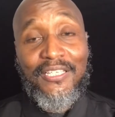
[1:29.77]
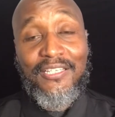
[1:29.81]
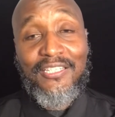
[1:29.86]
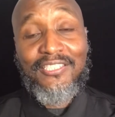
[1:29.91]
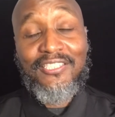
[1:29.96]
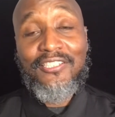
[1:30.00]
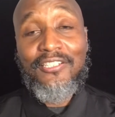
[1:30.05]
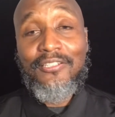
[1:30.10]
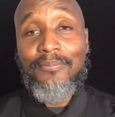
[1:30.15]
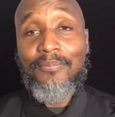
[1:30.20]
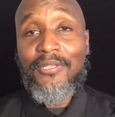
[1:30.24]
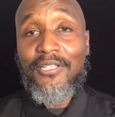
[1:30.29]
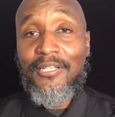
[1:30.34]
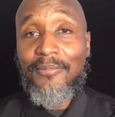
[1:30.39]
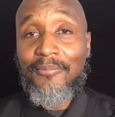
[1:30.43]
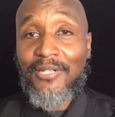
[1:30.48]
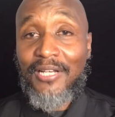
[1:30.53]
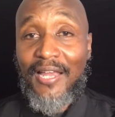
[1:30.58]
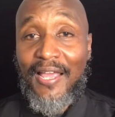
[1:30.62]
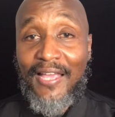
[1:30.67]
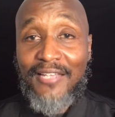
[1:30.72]
instant
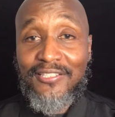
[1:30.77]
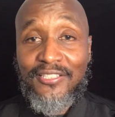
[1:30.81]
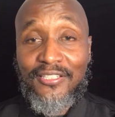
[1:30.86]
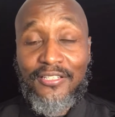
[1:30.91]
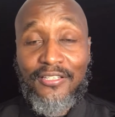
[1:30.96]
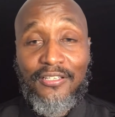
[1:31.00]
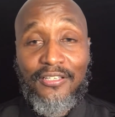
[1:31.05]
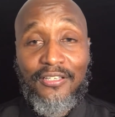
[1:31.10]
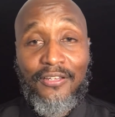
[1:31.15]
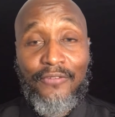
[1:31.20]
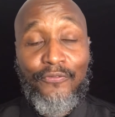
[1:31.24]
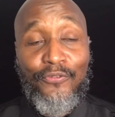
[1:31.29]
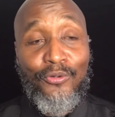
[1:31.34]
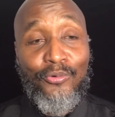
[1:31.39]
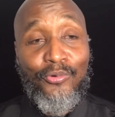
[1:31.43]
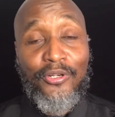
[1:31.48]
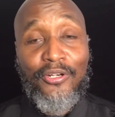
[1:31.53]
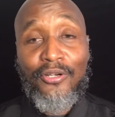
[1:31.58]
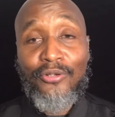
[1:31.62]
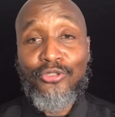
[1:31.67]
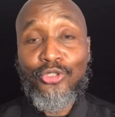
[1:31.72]
meme classic. If you
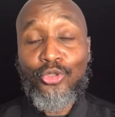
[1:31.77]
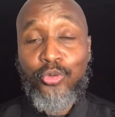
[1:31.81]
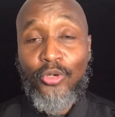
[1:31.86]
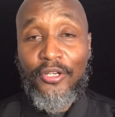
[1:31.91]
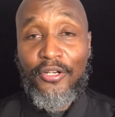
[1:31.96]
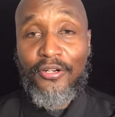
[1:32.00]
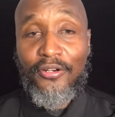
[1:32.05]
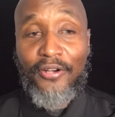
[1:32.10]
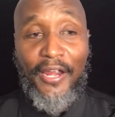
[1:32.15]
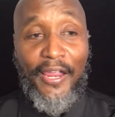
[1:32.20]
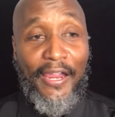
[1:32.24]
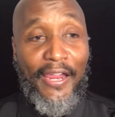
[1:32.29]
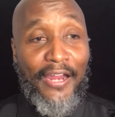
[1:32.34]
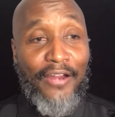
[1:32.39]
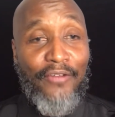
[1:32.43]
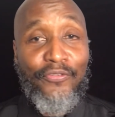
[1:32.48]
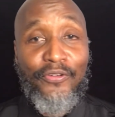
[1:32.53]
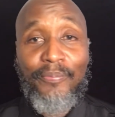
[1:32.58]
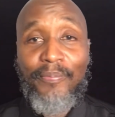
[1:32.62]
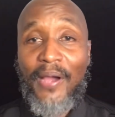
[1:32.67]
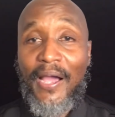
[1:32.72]
went on Twitter,
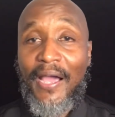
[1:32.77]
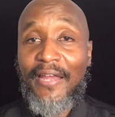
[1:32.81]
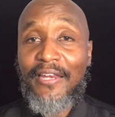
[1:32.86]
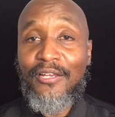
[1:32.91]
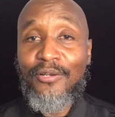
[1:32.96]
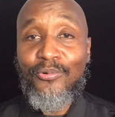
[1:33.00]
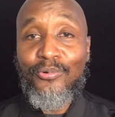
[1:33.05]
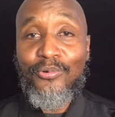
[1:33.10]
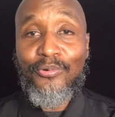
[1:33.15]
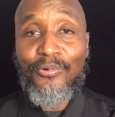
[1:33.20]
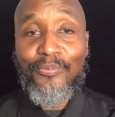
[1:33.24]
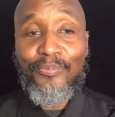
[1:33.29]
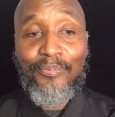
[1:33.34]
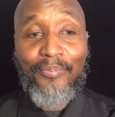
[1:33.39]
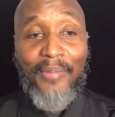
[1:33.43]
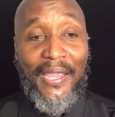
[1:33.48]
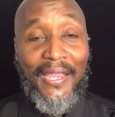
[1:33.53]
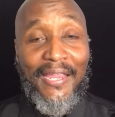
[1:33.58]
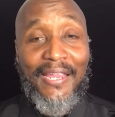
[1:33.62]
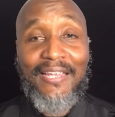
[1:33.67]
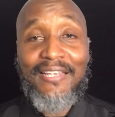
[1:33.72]
everybody
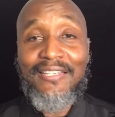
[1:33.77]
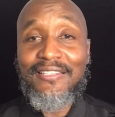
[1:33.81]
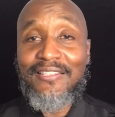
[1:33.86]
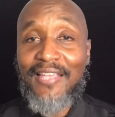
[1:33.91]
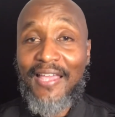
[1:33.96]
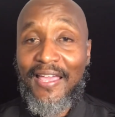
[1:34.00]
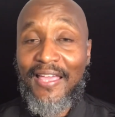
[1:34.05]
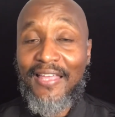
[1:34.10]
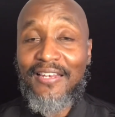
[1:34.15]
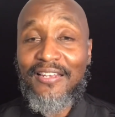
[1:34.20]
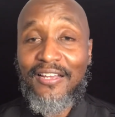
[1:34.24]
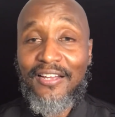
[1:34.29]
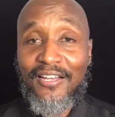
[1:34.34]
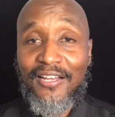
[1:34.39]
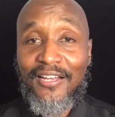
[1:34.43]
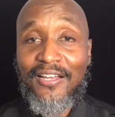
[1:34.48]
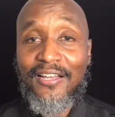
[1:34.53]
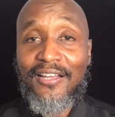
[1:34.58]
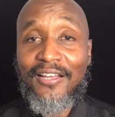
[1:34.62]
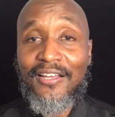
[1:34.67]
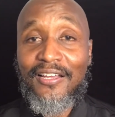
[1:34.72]
made that
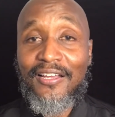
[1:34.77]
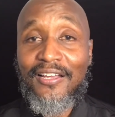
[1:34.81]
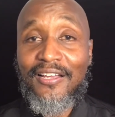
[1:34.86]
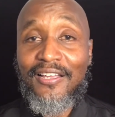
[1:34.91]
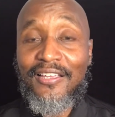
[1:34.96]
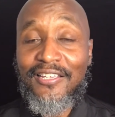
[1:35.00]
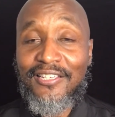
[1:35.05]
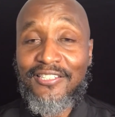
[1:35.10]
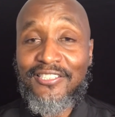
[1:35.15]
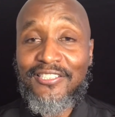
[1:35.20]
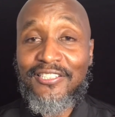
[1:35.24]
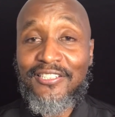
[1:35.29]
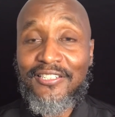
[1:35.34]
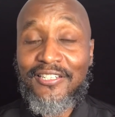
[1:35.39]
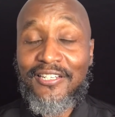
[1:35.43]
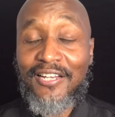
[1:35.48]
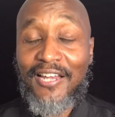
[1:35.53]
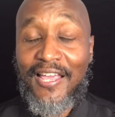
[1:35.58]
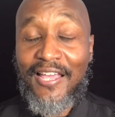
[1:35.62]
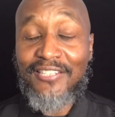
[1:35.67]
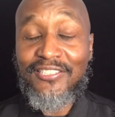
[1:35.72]
instant
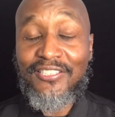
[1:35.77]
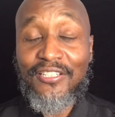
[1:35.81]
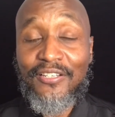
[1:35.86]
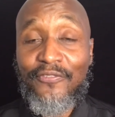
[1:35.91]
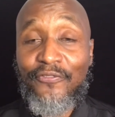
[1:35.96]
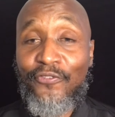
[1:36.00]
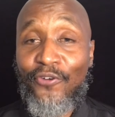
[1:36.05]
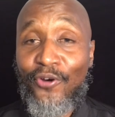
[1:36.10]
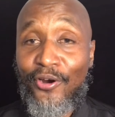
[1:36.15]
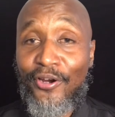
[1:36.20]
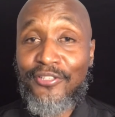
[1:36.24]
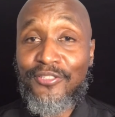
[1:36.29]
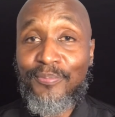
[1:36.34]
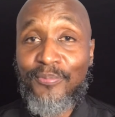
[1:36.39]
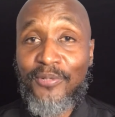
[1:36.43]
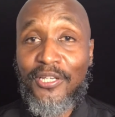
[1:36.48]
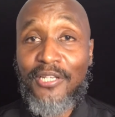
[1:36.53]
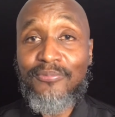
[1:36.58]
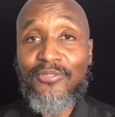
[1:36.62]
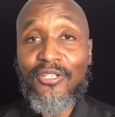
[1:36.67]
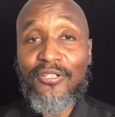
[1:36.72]
classic as far as
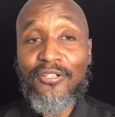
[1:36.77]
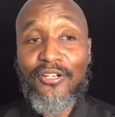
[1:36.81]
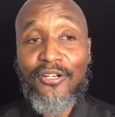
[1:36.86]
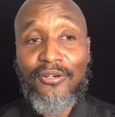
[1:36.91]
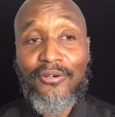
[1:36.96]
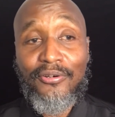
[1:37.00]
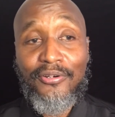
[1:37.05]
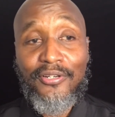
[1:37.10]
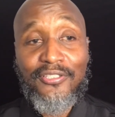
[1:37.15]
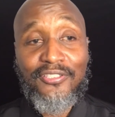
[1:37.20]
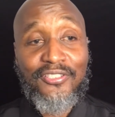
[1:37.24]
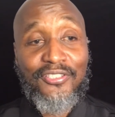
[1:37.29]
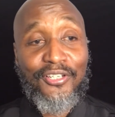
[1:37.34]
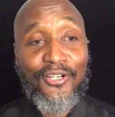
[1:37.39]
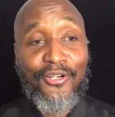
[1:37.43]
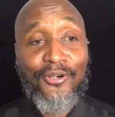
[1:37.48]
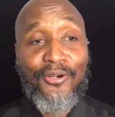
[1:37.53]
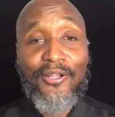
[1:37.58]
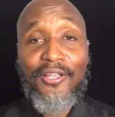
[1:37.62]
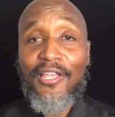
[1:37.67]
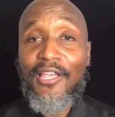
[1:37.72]
memes are going. So
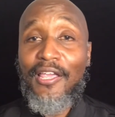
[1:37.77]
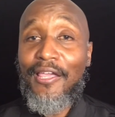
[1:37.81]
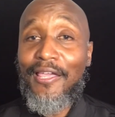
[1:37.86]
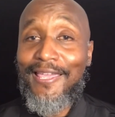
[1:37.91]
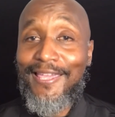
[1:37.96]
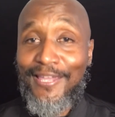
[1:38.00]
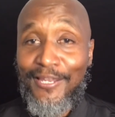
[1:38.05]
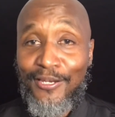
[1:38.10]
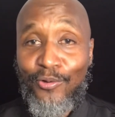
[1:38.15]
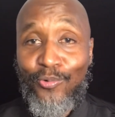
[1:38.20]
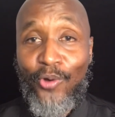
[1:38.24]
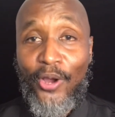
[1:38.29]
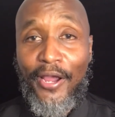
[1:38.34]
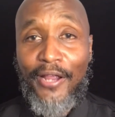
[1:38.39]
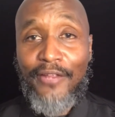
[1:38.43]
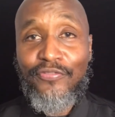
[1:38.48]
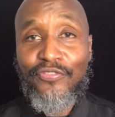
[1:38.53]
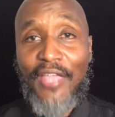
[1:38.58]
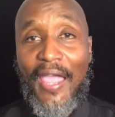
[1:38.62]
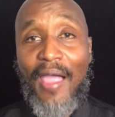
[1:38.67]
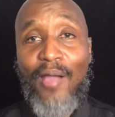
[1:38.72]
anyway,
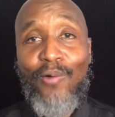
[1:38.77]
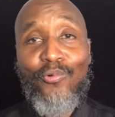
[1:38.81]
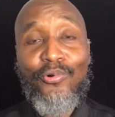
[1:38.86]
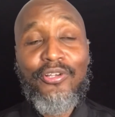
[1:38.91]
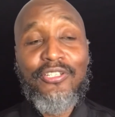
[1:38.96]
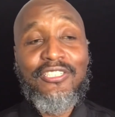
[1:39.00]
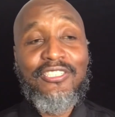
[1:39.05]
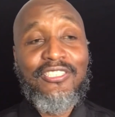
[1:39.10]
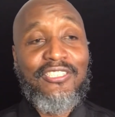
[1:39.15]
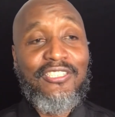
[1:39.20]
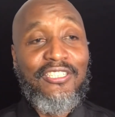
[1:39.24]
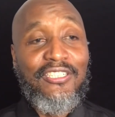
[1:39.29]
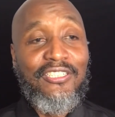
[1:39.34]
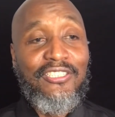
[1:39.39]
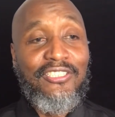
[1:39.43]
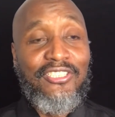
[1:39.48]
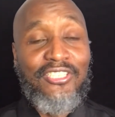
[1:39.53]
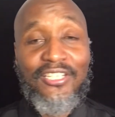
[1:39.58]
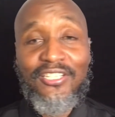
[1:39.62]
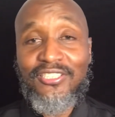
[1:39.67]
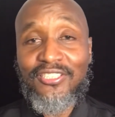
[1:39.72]
that was the
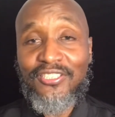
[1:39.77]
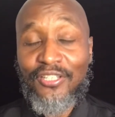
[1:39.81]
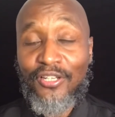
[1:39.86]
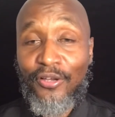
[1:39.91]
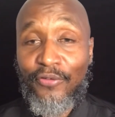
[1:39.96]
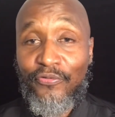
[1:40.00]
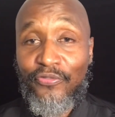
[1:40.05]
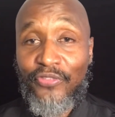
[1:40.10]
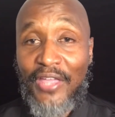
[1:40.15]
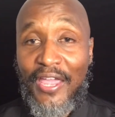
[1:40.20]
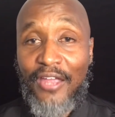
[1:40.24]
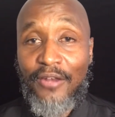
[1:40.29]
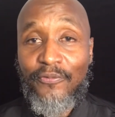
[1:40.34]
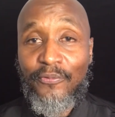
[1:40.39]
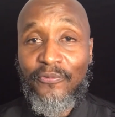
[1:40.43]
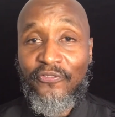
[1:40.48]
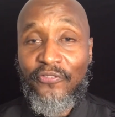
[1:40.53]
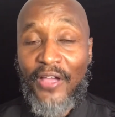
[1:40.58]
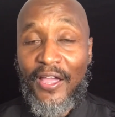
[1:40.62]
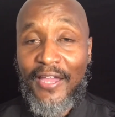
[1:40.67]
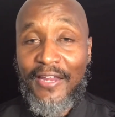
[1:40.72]
gist of
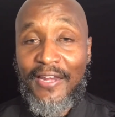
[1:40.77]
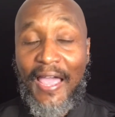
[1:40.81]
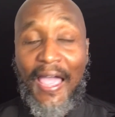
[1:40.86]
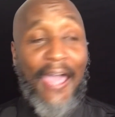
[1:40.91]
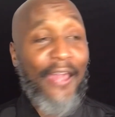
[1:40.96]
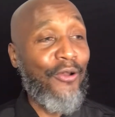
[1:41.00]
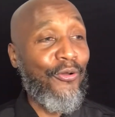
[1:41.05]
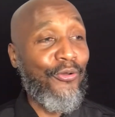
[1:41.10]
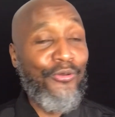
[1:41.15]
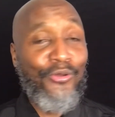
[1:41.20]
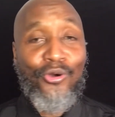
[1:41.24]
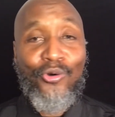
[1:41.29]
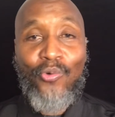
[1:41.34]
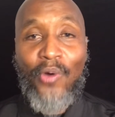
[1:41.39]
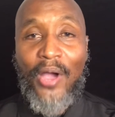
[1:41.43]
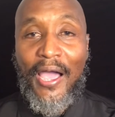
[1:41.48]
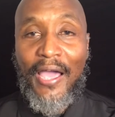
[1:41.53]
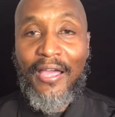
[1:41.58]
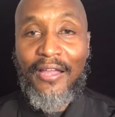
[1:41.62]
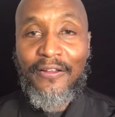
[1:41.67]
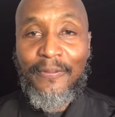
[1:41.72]
that fight. I don't know
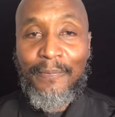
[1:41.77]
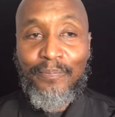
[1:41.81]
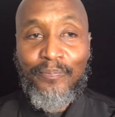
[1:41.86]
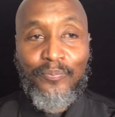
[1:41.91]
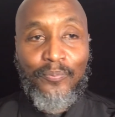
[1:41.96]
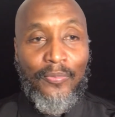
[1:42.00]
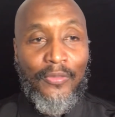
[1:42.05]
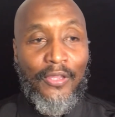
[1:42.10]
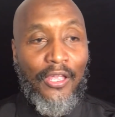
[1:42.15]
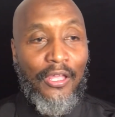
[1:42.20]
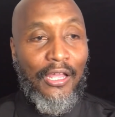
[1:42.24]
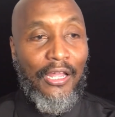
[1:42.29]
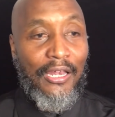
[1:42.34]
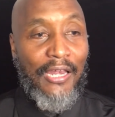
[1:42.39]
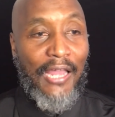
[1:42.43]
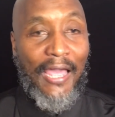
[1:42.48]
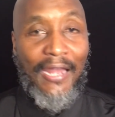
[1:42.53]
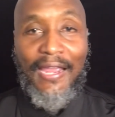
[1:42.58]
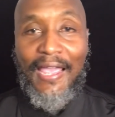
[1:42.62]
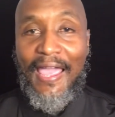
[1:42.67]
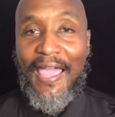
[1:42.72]
why a
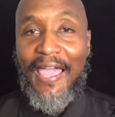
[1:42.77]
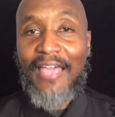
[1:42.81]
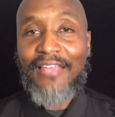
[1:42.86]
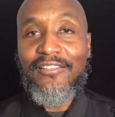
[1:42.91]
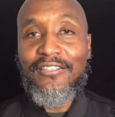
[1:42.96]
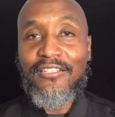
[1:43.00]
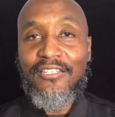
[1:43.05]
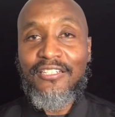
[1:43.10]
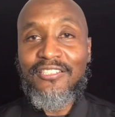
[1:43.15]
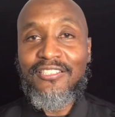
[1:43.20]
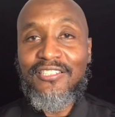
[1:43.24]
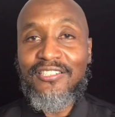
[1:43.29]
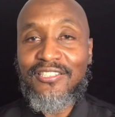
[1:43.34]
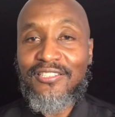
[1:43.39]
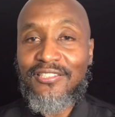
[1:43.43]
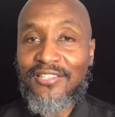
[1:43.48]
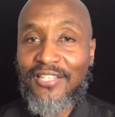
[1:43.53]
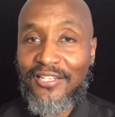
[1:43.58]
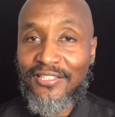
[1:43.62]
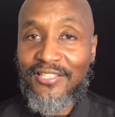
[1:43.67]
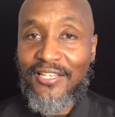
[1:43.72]
lot of athletes
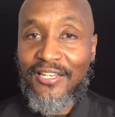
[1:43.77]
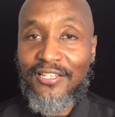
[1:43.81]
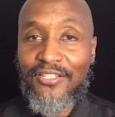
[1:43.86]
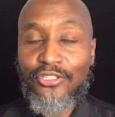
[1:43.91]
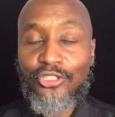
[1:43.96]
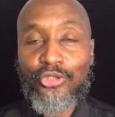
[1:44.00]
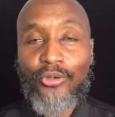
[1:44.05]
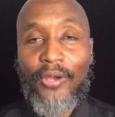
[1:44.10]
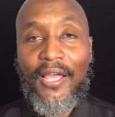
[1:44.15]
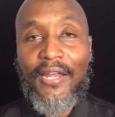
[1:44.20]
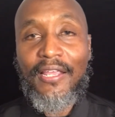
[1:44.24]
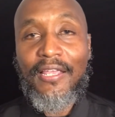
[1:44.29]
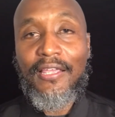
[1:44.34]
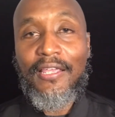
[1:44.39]
just think they can try their